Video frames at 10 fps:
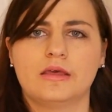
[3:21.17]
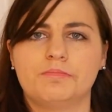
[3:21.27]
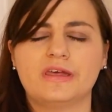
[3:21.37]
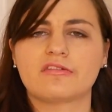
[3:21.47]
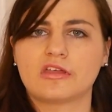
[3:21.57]

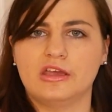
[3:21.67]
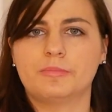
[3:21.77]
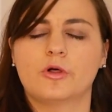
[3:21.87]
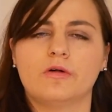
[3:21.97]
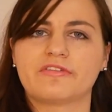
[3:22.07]
basically
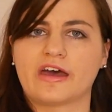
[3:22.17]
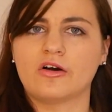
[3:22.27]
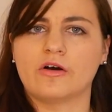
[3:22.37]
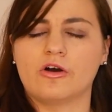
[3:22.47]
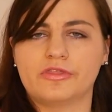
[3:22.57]
pulls
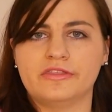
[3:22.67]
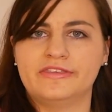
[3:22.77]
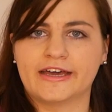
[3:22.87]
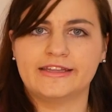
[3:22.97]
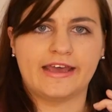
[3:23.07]
out all the
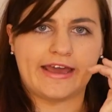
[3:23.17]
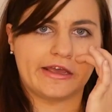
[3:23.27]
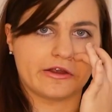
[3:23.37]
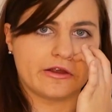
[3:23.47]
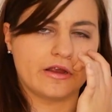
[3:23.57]
dead
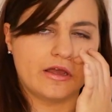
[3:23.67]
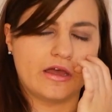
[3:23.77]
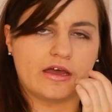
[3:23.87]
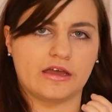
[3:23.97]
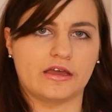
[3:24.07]
hair
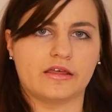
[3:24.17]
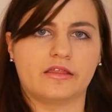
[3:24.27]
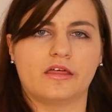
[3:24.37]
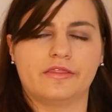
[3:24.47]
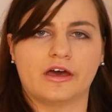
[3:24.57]

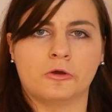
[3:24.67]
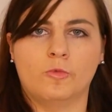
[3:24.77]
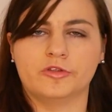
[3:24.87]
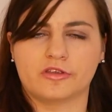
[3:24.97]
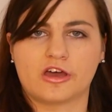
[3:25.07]
that
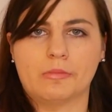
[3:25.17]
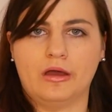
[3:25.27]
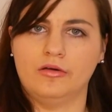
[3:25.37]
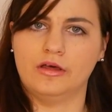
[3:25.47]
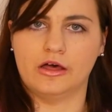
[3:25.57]
wouldn't come
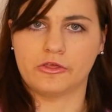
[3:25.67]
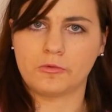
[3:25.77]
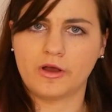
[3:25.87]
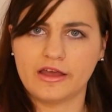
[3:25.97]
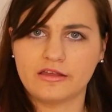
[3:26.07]
out
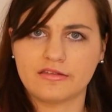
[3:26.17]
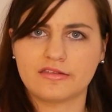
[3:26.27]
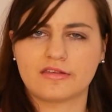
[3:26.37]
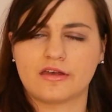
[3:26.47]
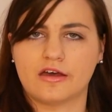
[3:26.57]

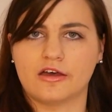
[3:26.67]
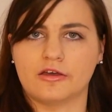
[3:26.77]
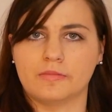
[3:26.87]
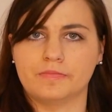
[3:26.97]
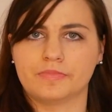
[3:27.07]
otherwise,
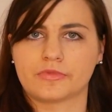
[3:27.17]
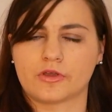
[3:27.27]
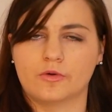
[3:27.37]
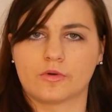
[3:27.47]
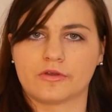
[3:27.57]

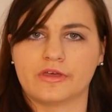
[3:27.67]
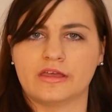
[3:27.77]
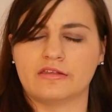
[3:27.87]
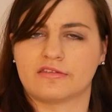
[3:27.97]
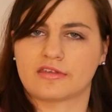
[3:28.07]
or
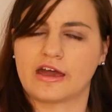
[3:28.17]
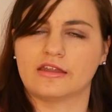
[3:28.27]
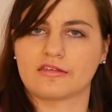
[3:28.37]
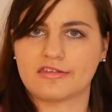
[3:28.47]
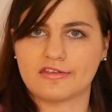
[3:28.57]
that is kind
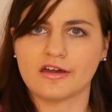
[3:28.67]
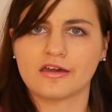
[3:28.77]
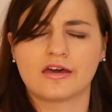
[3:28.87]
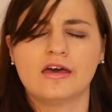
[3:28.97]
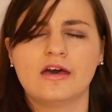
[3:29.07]
of
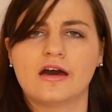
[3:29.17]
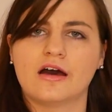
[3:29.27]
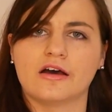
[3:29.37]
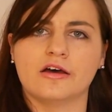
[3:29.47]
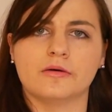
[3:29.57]
stuck.
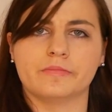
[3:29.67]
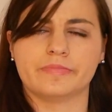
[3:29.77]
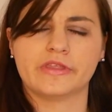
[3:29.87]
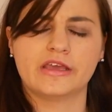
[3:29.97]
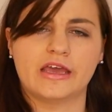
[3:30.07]

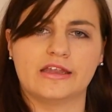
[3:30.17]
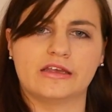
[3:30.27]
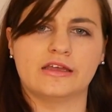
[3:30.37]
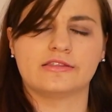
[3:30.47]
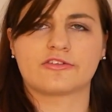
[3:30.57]
And
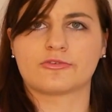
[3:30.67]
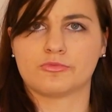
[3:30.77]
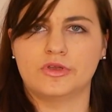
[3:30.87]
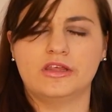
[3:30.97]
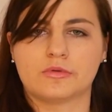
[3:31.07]
it does a
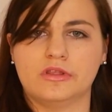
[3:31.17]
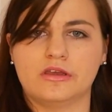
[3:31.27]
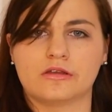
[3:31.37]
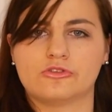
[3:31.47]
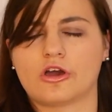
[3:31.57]
really, really
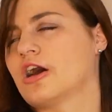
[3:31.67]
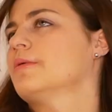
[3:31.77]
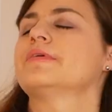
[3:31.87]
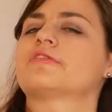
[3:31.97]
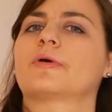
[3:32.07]
good
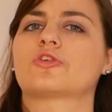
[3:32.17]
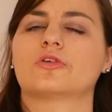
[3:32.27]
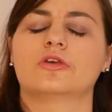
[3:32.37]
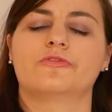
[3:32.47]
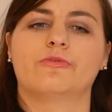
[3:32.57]
job,
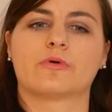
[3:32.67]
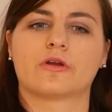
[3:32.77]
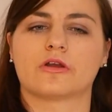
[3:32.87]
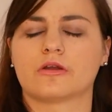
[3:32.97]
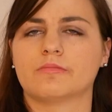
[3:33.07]
especially
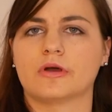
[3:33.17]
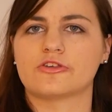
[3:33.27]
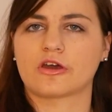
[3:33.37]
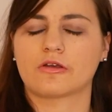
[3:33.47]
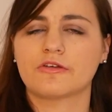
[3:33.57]
for my
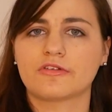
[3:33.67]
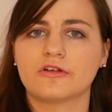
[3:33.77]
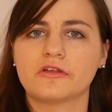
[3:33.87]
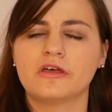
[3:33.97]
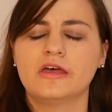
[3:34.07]
Jack
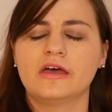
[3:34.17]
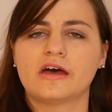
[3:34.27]
Russell.